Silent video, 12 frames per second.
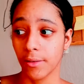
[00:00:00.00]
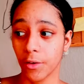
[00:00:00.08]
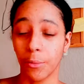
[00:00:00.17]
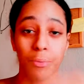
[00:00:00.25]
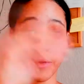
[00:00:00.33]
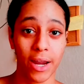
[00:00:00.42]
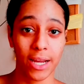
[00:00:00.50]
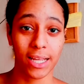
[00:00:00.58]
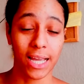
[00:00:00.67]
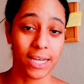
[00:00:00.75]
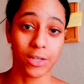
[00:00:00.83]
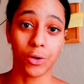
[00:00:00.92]
your brain
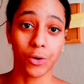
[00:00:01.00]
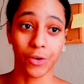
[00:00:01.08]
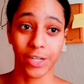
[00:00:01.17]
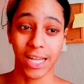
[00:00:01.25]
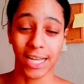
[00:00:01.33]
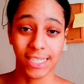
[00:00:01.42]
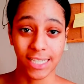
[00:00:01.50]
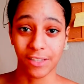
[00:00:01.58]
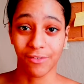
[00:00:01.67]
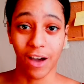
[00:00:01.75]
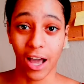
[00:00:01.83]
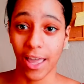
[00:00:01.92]
can already
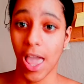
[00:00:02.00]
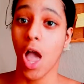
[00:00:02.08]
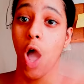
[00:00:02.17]
identify